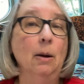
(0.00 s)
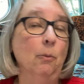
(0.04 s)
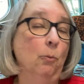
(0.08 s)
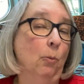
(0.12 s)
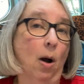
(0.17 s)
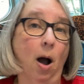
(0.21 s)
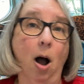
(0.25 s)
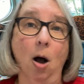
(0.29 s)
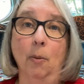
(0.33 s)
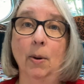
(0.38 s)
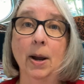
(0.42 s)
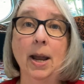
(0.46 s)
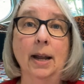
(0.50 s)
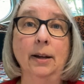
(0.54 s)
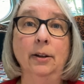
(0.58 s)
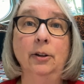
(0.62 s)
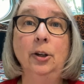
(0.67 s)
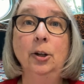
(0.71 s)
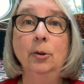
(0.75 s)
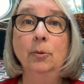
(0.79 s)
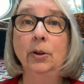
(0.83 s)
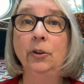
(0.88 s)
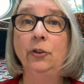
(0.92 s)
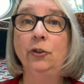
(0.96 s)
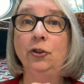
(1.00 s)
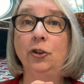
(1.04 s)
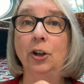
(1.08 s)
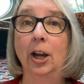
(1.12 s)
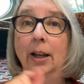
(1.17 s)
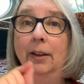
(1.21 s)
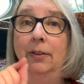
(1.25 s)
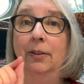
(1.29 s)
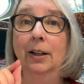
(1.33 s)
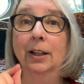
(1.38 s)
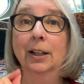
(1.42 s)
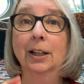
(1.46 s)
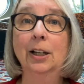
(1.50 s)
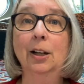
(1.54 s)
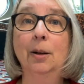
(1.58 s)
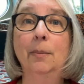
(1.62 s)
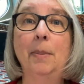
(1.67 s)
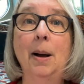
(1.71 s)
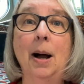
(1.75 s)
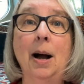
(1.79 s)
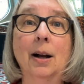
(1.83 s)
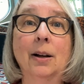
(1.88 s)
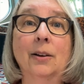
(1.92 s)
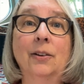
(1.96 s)
All we had to do was check the little
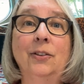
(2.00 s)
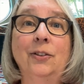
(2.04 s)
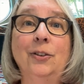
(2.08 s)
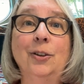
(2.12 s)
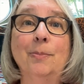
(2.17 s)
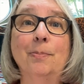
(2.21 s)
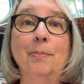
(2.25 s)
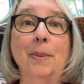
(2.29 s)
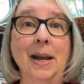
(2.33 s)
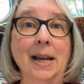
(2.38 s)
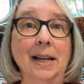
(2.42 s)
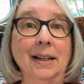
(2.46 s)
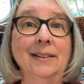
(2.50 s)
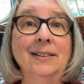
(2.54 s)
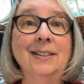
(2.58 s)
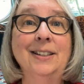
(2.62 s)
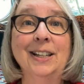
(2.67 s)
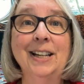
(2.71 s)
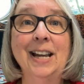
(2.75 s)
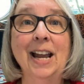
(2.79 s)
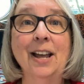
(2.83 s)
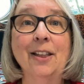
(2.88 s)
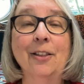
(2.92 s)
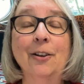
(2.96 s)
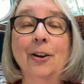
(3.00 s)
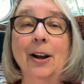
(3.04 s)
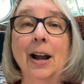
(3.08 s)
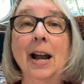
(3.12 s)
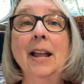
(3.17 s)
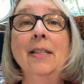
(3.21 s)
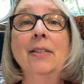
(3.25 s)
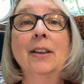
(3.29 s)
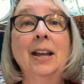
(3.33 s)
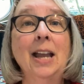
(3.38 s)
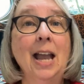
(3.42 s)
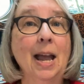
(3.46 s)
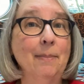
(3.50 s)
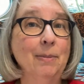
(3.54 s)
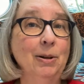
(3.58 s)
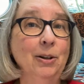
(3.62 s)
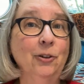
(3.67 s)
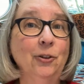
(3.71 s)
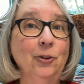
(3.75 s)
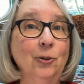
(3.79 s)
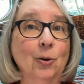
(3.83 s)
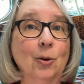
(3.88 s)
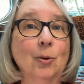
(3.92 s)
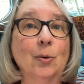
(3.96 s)
box to beds together, and the cabin
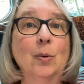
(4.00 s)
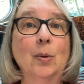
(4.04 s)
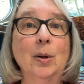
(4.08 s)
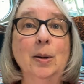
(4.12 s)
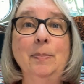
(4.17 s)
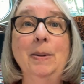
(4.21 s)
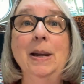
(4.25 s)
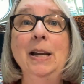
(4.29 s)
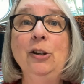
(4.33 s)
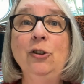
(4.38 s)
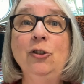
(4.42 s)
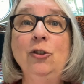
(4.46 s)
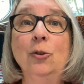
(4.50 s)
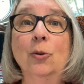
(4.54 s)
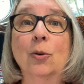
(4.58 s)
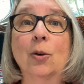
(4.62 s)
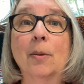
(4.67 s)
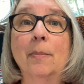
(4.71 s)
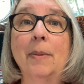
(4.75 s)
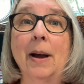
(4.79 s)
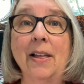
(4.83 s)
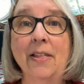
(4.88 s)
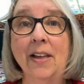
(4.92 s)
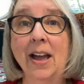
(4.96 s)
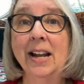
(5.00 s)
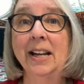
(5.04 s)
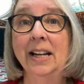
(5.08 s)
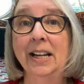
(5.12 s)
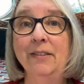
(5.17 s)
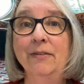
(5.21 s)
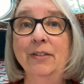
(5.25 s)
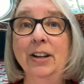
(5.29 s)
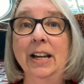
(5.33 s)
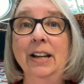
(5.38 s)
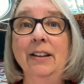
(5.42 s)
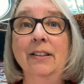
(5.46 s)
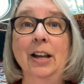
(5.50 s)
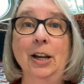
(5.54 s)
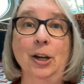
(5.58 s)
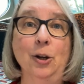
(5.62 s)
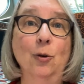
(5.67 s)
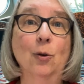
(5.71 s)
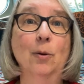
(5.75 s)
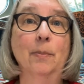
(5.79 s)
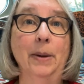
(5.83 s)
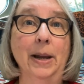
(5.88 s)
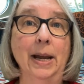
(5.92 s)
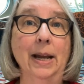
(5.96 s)
steward would be sure by that evening that
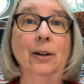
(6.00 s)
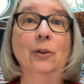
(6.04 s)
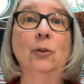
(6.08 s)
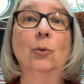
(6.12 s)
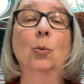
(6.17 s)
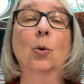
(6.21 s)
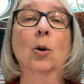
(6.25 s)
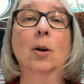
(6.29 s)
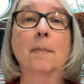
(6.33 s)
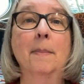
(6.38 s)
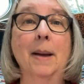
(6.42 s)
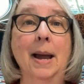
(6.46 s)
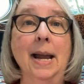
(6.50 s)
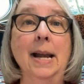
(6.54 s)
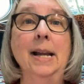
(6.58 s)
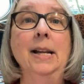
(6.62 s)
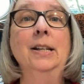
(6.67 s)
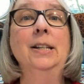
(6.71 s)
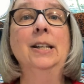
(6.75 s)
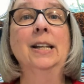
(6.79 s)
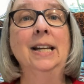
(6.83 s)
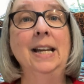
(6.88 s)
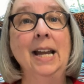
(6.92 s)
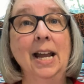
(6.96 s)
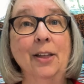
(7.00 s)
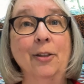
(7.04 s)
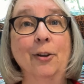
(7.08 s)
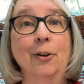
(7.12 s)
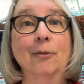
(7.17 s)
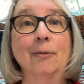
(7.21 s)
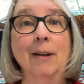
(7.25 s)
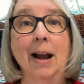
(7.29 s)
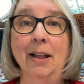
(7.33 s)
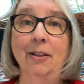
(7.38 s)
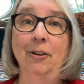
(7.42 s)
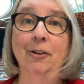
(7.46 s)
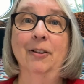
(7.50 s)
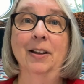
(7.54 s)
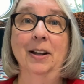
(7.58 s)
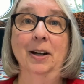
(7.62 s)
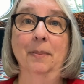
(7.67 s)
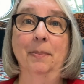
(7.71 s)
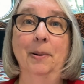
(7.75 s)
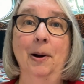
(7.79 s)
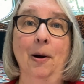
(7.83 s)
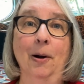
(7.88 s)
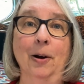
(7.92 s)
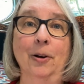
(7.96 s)
your beds were made together rather than
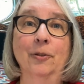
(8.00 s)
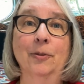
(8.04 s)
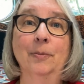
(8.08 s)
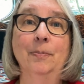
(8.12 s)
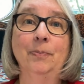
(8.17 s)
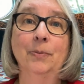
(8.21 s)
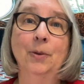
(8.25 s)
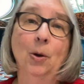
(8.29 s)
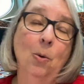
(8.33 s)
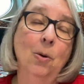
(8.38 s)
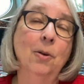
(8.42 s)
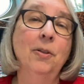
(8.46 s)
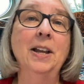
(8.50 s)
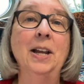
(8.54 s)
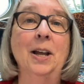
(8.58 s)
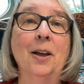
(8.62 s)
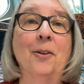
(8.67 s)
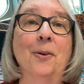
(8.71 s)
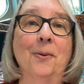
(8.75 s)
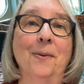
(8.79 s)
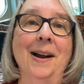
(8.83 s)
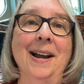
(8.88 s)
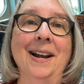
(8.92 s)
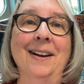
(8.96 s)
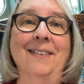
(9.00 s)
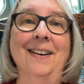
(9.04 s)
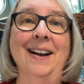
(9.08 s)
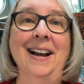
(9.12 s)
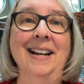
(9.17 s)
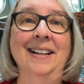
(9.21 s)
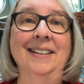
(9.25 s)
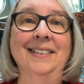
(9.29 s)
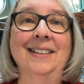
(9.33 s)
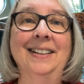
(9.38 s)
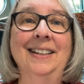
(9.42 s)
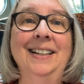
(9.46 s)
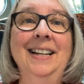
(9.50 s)
apart, or the other way around.